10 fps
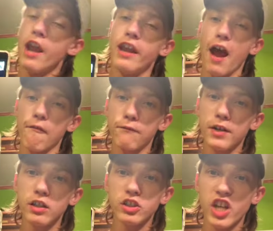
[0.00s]
Not
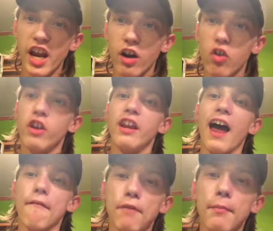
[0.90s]
for the channel,
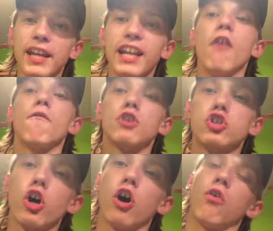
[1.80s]
not for me, for
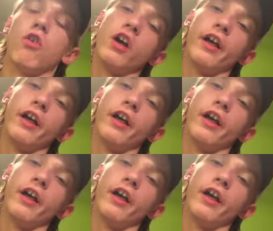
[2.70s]
Joe.